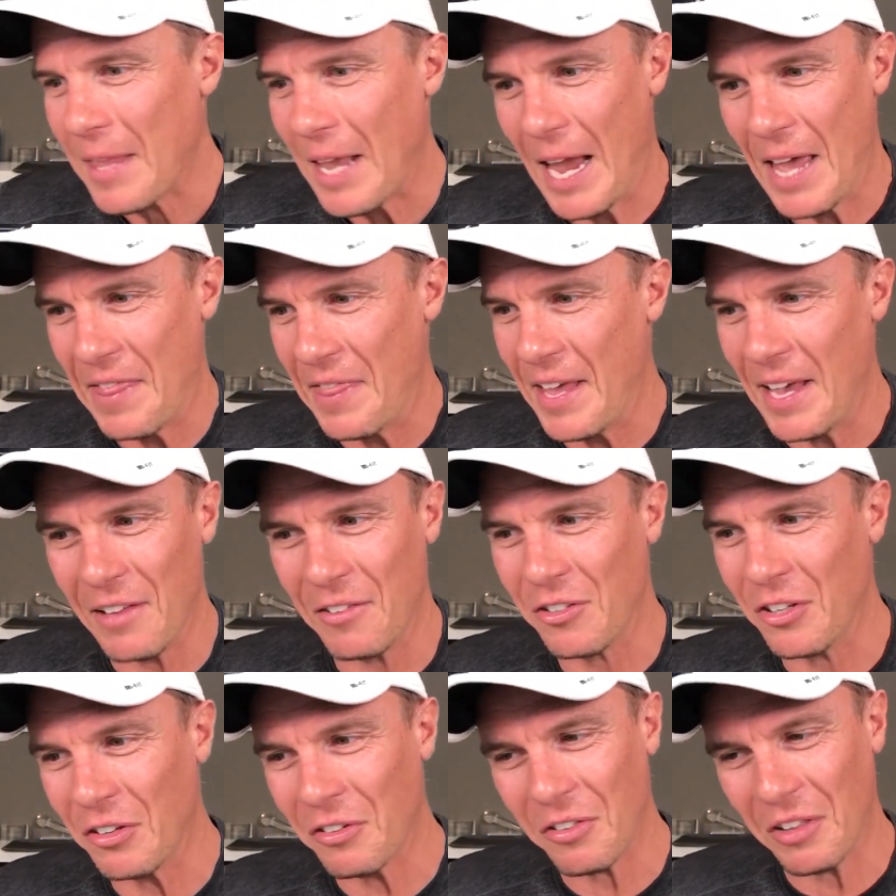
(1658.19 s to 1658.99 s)
and
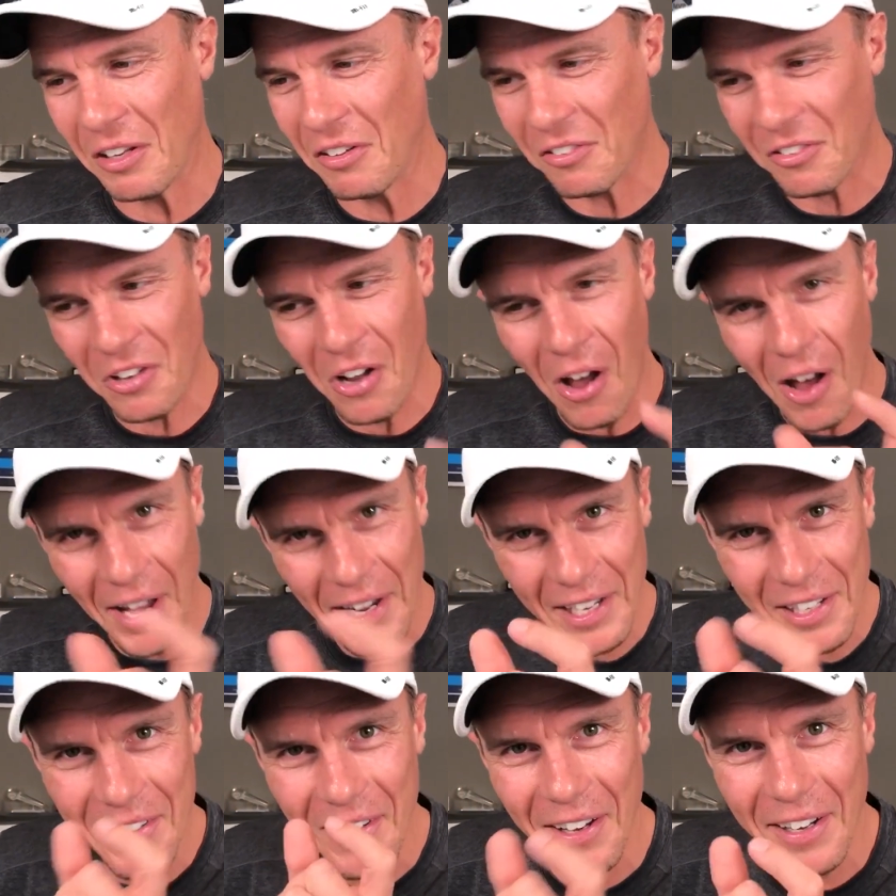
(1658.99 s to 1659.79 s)
there's just this
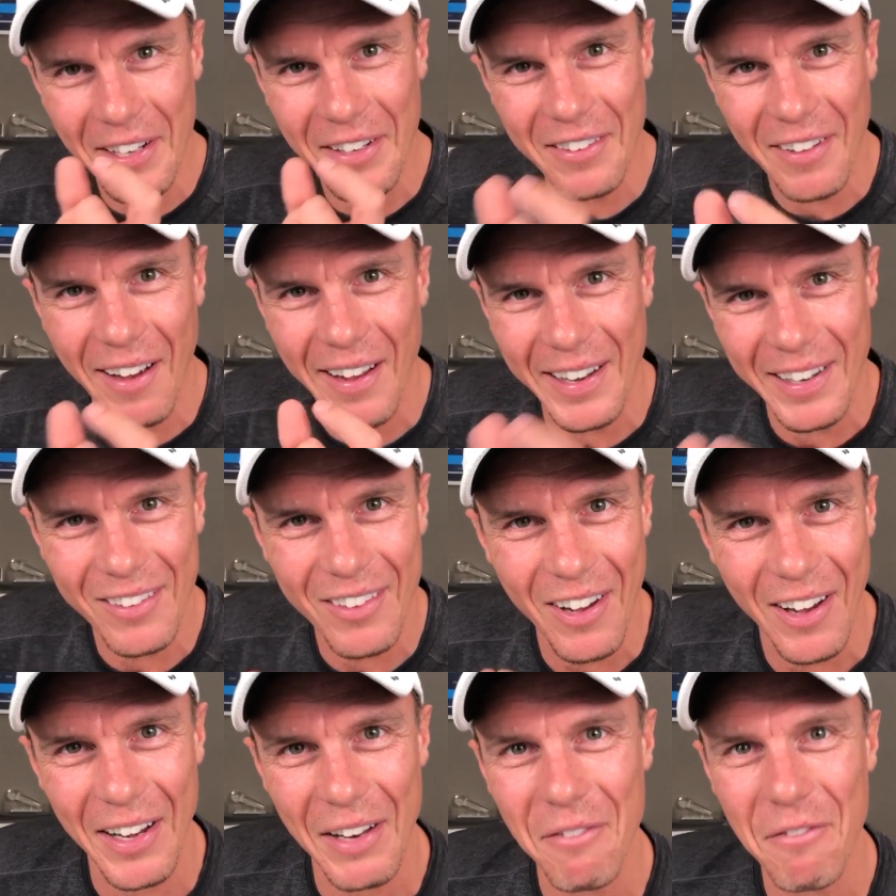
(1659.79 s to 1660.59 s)
tiny
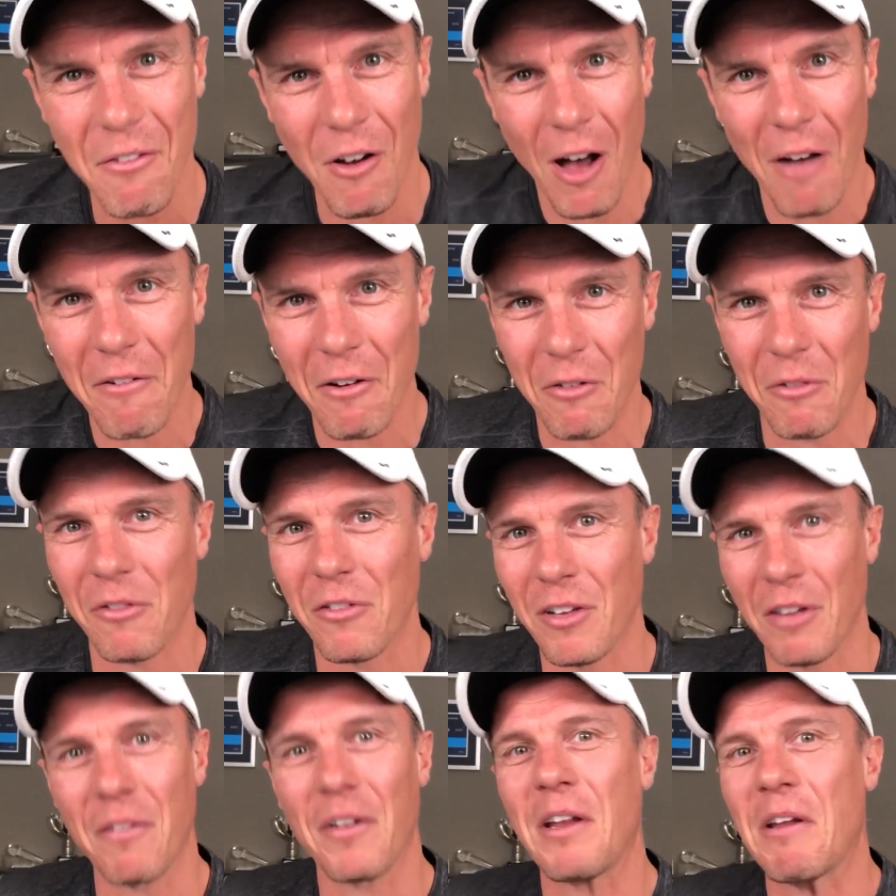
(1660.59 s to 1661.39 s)

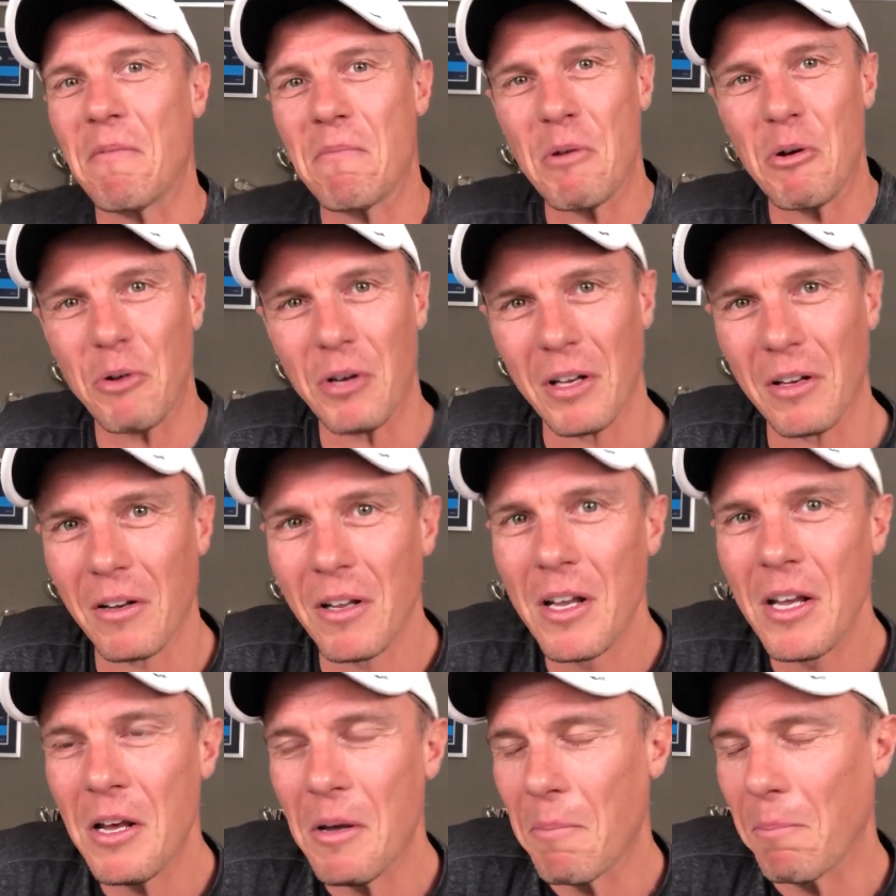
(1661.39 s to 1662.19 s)
517 million
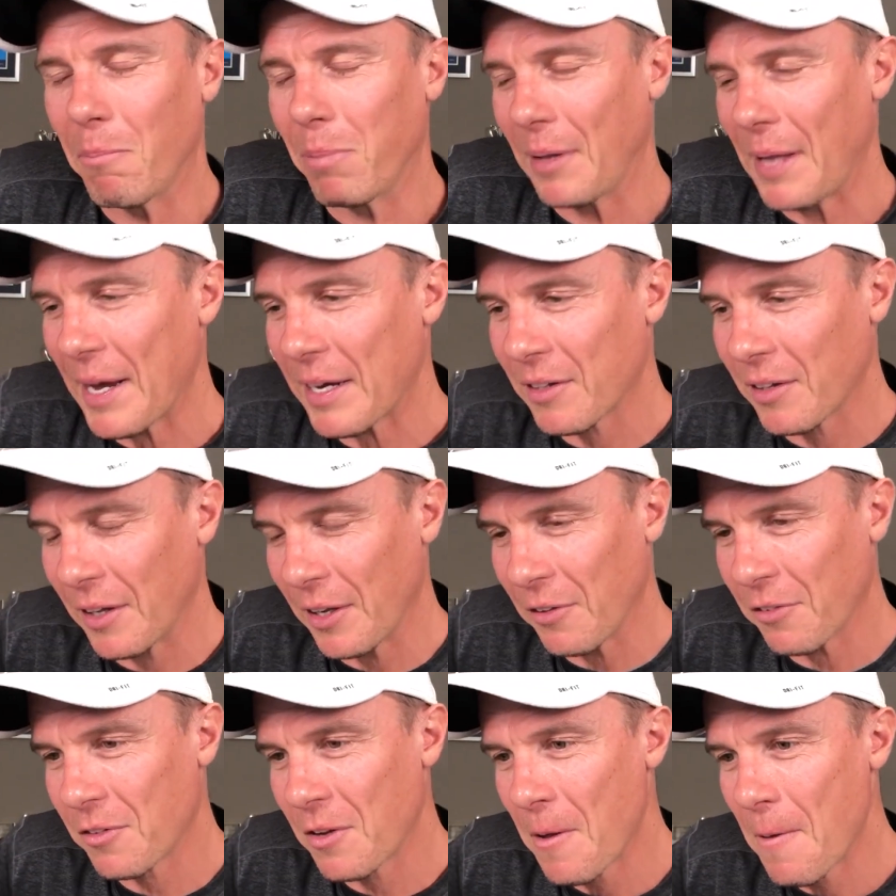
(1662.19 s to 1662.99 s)

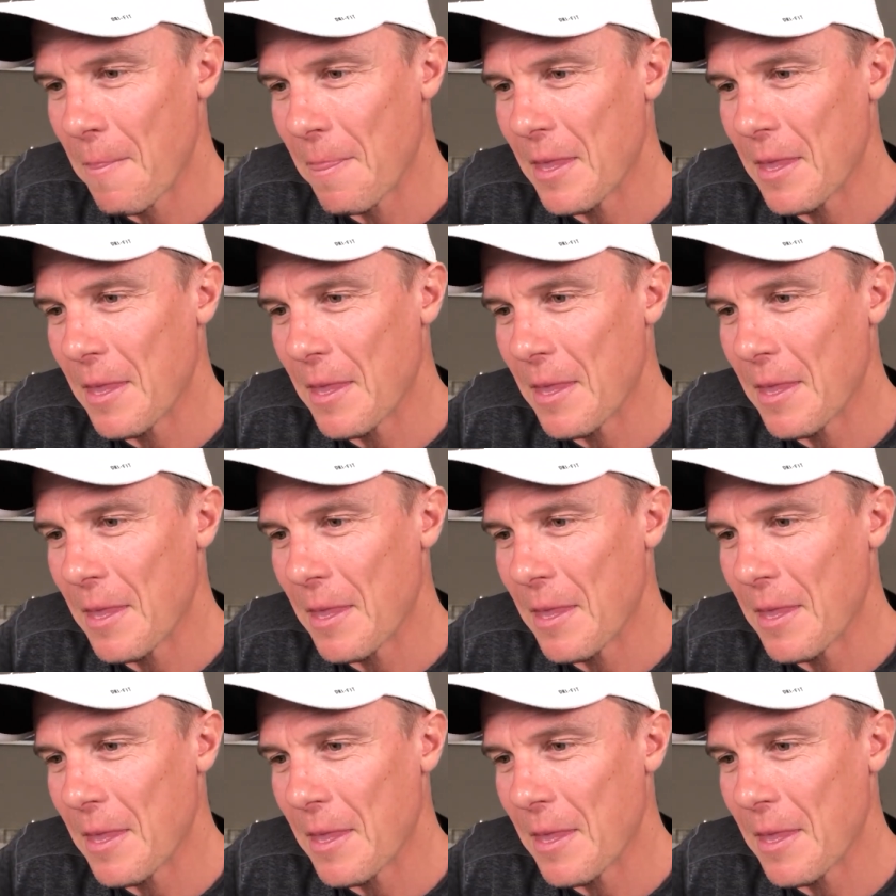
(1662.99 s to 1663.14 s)
blacklist,